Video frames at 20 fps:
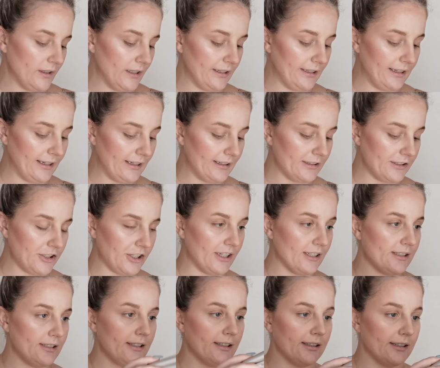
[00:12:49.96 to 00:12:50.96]
Again,
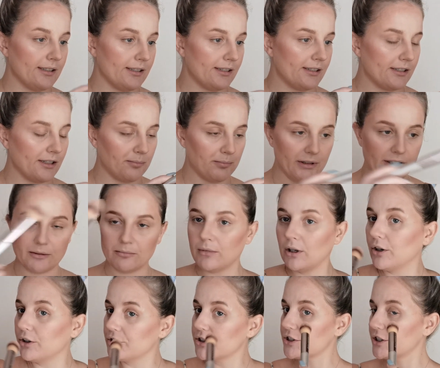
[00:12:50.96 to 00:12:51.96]
just in a stippling
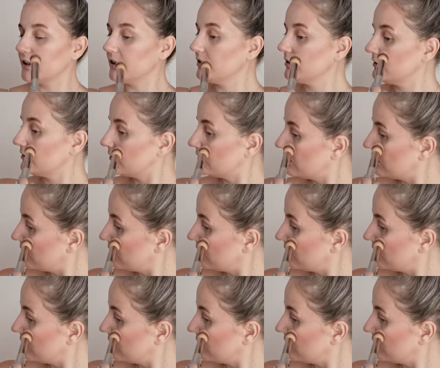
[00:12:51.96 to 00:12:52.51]
motion.